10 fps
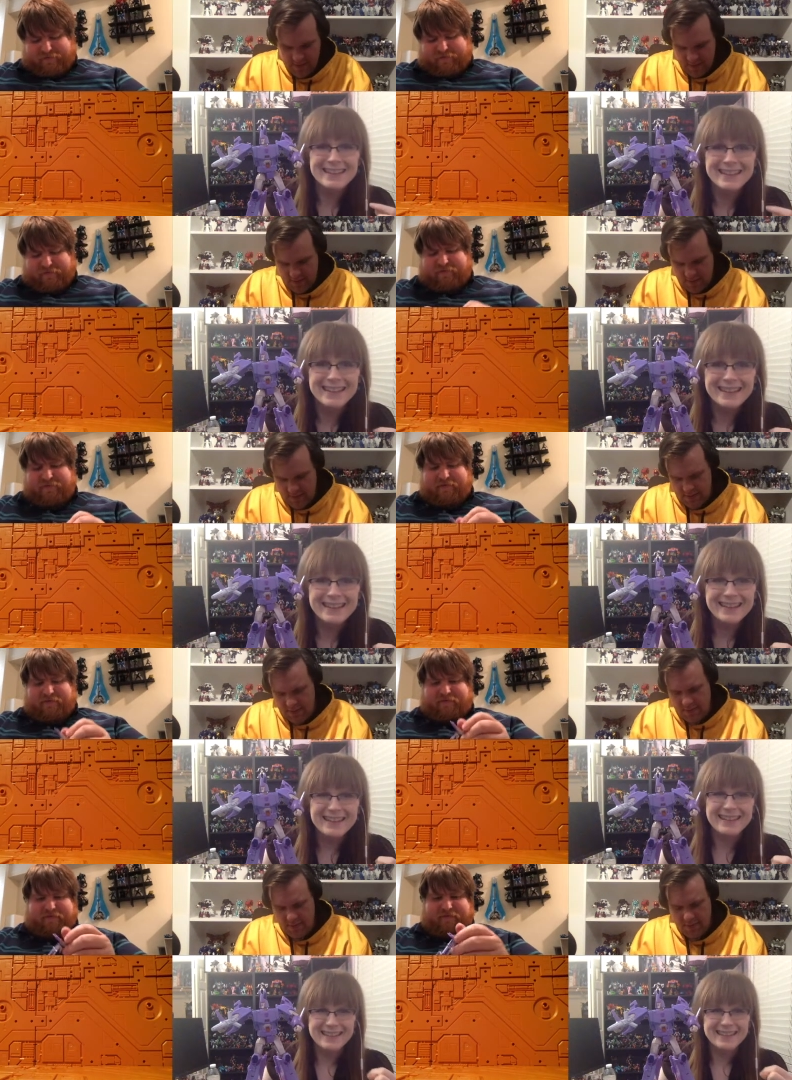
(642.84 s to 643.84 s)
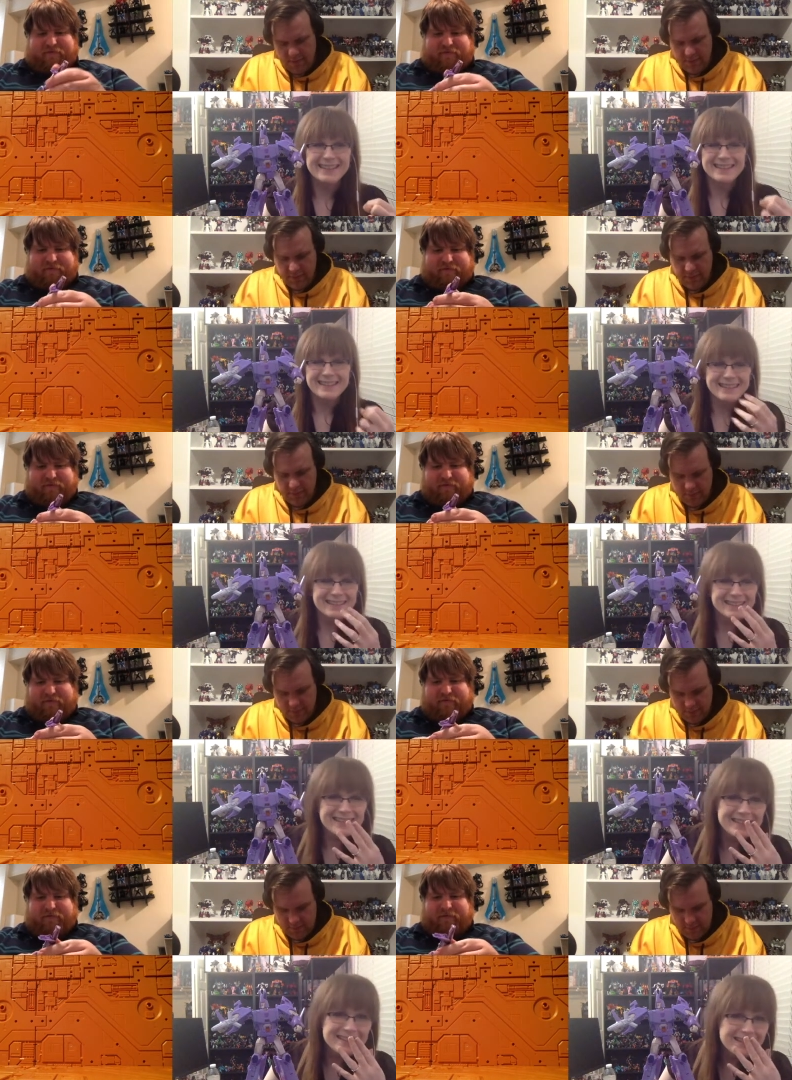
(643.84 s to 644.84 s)

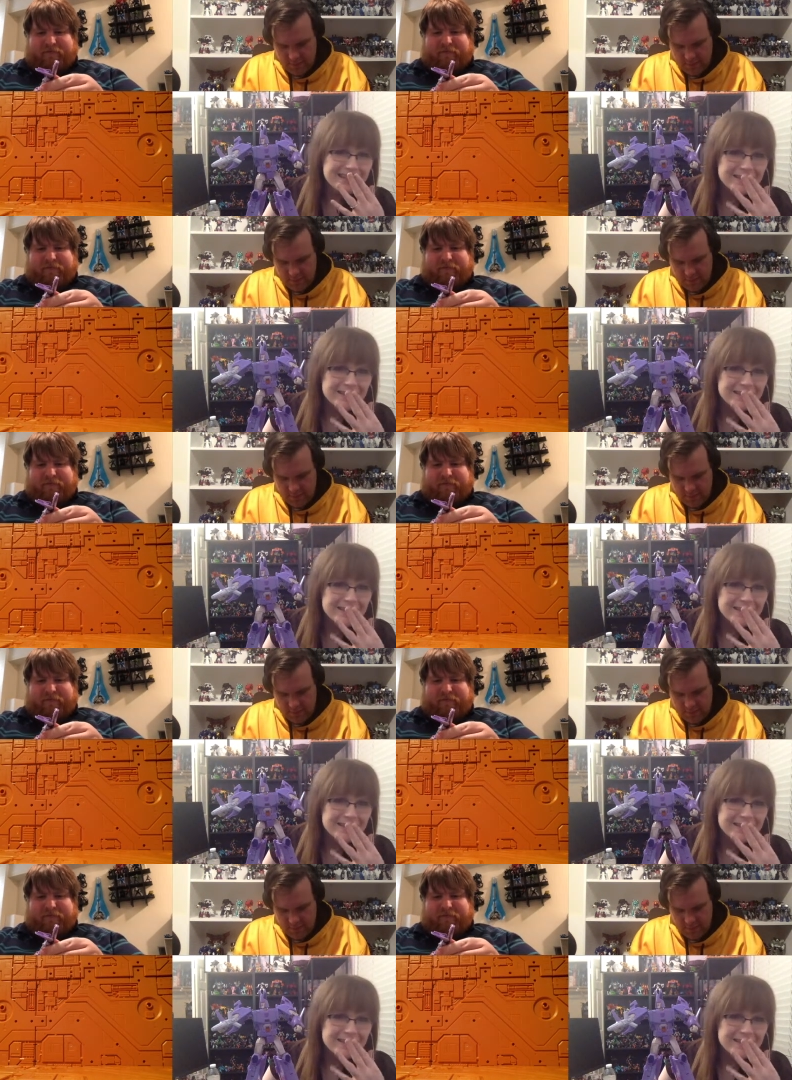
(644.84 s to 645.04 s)
No one is speaking in this clip.